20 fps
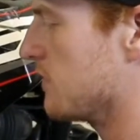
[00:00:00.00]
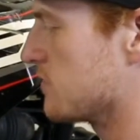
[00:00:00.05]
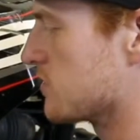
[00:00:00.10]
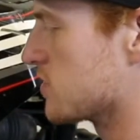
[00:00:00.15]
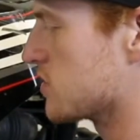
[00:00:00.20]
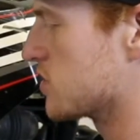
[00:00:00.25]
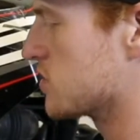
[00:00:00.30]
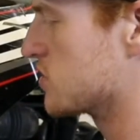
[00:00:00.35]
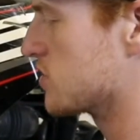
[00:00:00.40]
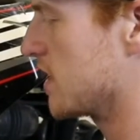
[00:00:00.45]
will
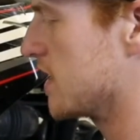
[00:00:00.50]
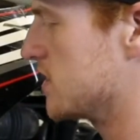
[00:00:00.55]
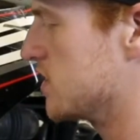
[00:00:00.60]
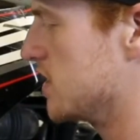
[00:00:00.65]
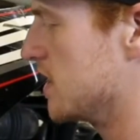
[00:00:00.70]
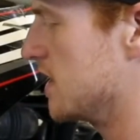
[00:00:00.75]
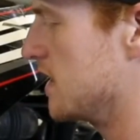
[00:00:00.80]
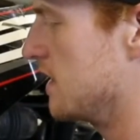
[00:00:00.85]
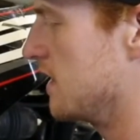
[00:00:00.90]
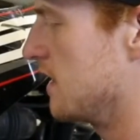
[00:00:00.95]
stretch
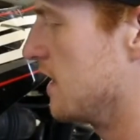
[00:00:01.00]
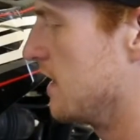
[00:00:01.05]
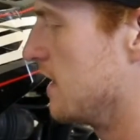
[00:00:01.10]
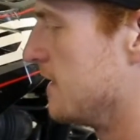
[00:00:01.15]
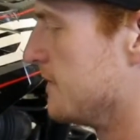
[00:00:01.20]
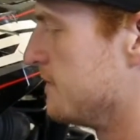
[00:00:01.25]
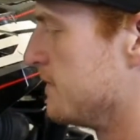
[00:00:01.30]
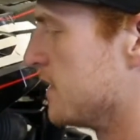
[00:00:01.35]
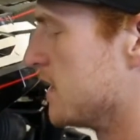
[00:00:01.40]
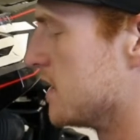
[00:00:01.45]
it.
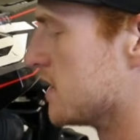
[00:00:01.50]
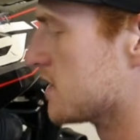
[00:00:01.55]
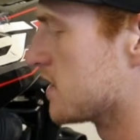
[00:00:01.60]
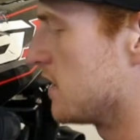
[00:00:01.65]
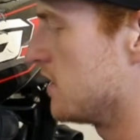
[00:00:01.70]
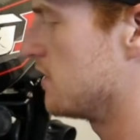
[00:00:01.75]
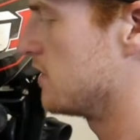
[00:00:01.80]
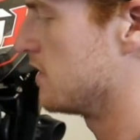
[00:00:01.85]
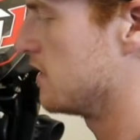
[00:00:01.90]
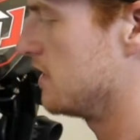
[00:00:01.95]

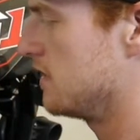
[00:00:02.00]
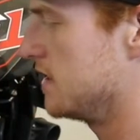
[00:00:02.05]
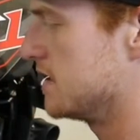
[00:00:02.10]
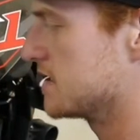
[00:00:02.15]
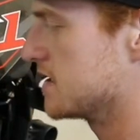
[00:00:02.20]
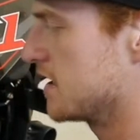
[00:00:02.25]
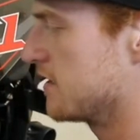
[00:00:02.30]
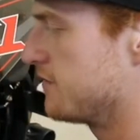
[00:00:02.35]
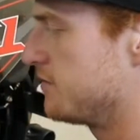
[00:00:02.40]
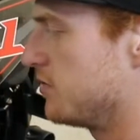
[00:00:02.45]
So
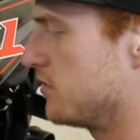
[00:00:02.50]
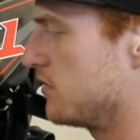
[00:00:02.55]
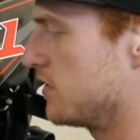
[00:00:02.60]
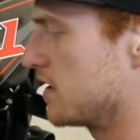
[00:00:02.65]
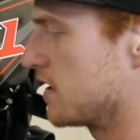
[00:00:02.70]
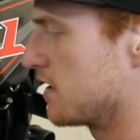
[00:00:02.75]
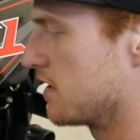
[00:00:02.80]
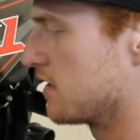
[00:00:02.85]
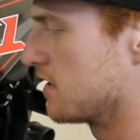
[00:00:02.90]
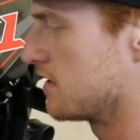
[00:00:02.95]
instead of
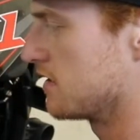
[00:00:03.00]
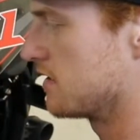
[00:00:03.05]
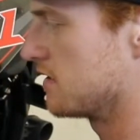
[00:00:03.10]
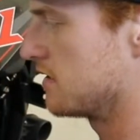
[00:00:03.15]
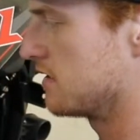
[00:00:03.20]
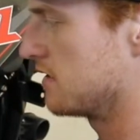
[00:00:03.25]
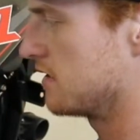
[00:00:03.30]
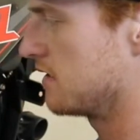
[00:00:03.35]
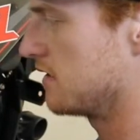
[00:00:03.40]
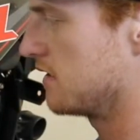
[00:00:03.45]
pulling
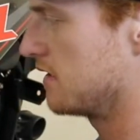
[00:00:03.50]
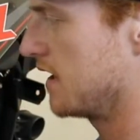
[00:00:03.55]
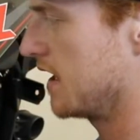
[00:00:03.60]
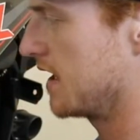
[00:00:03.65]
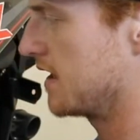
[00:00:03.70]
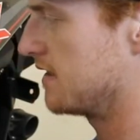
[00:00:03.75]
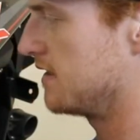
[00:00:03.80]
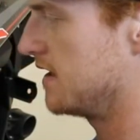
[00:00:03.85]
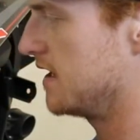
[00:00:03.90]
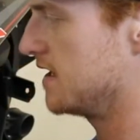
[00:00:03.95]

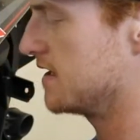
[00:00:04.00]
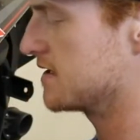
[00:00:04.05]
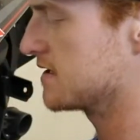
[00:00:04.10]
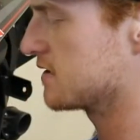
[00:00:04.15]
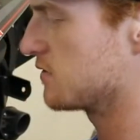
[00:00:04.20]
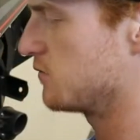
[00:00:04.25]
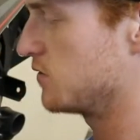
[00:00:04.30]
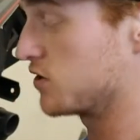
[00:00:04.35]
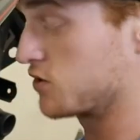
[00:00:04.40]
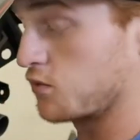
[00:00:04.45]
like
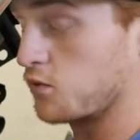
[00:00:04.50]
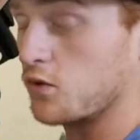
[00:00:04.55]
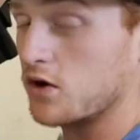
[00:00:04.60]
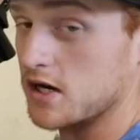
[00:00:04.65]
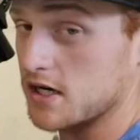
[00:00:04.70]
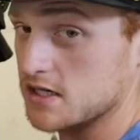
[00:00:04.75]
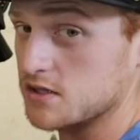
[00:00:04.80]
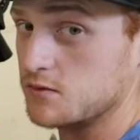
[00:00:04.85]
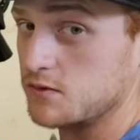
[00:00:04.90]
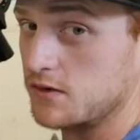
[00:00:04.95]
this, which
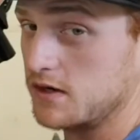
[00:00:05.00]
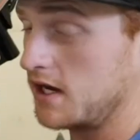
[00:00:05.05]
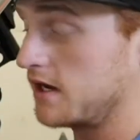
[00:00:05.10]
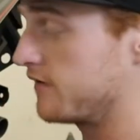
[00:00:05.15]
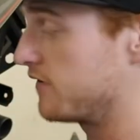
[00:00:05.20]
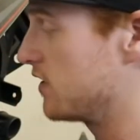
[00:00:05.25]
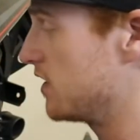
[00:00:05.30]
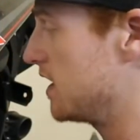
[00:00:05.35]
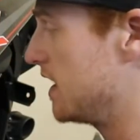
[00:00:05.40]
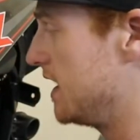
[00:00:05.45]
works when you
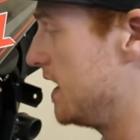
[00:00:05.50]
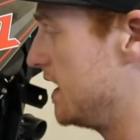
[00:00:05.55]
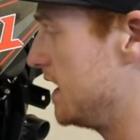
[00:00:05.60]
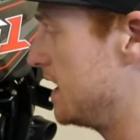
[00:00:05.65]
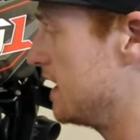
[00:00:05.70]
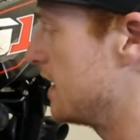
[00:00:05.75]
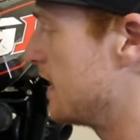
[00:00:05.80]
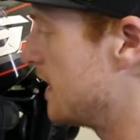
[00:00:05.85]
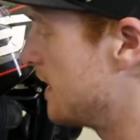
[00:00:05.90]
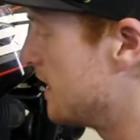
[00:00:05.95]
have good heat,